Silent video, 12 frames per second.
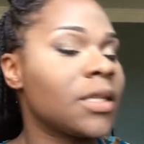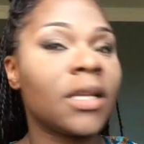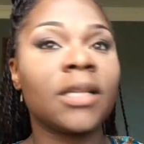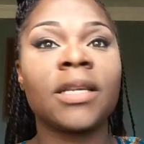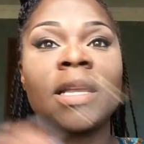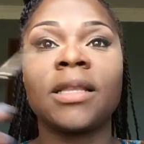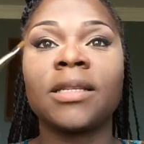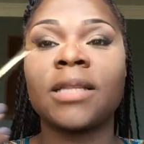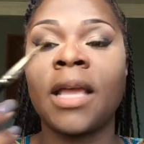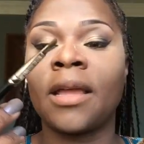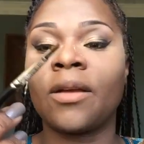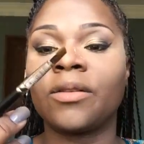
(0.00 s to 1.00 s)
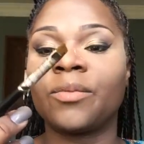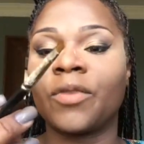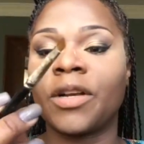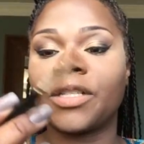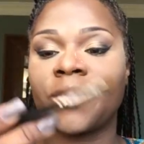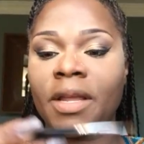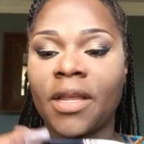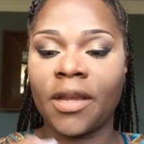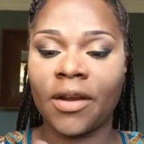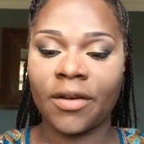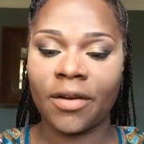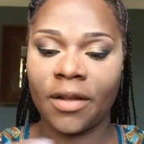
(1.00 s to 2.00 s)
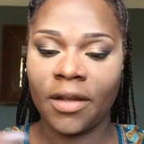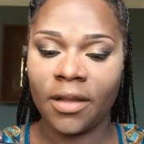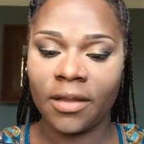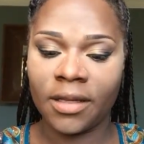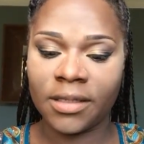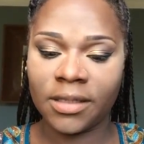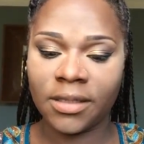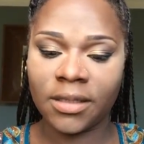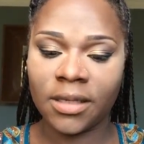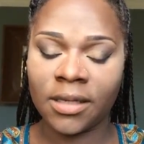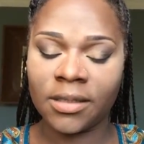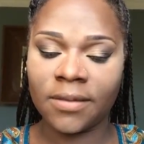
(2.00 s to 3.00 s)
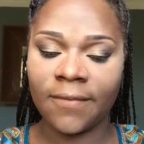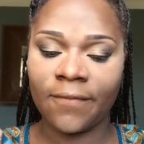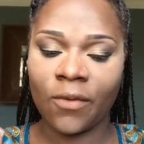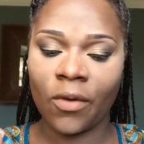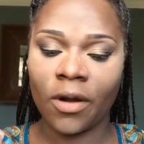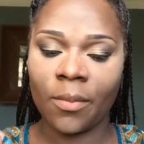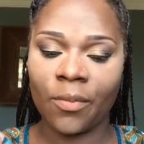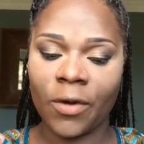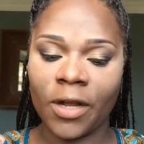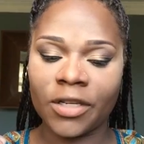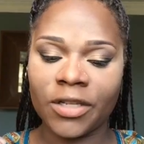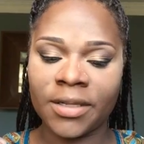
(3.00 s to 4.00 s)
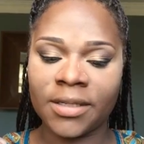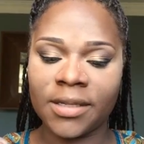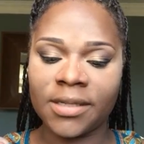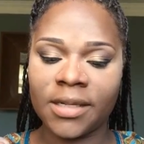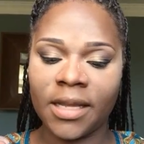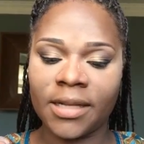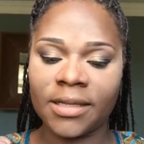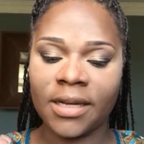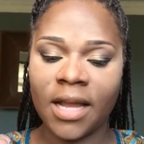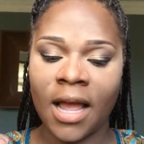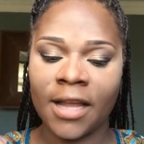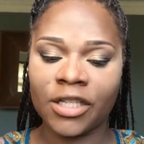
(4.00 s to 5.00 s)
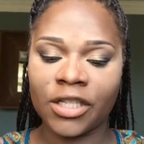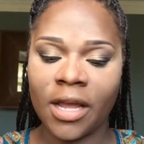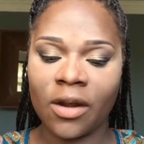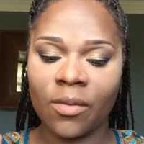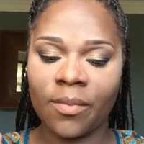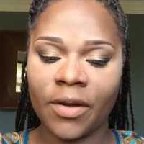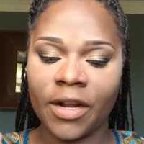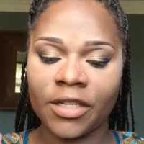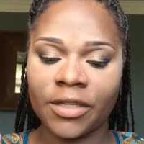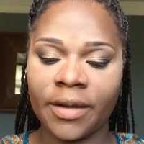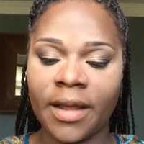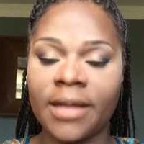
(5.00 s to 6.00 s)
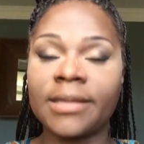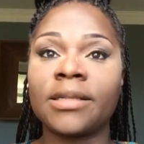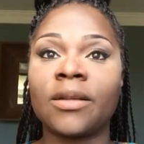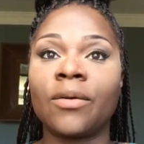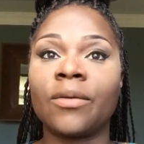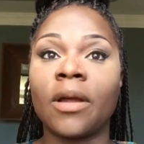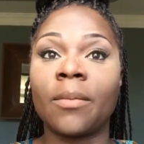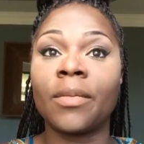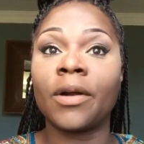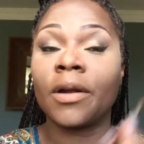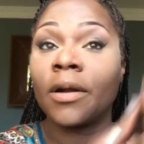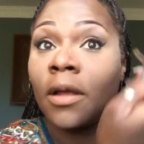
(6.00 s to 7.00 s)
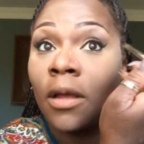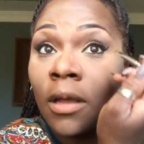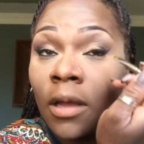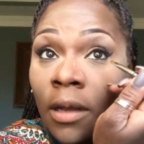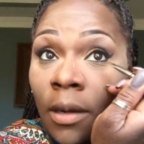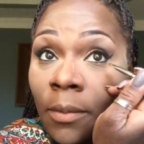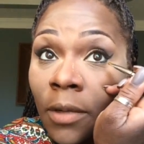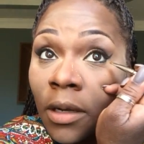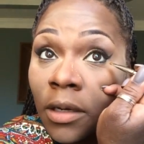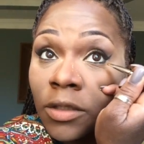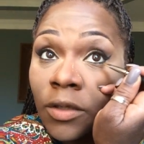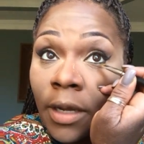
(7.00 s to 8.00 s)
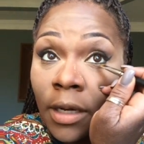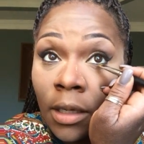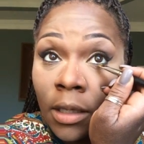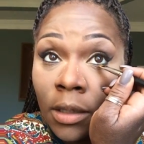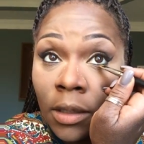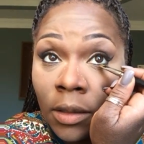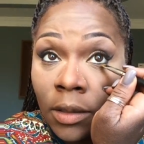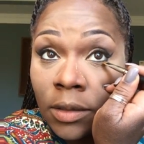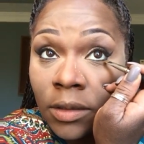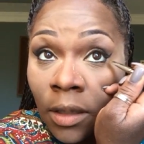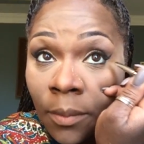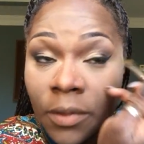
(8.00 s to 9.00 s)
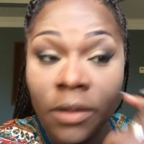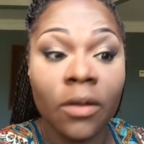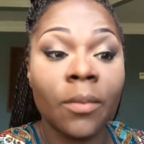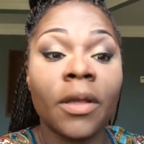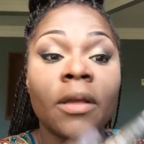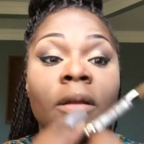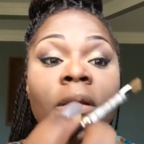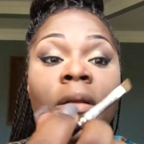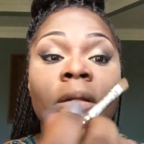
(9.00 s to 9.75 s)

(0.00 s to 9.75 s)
just going to take this angled brush right here. This is a Sephora brush. It's a slanted eyeshadow brush. It has no number. And I'm going to try to clean this up a little bit.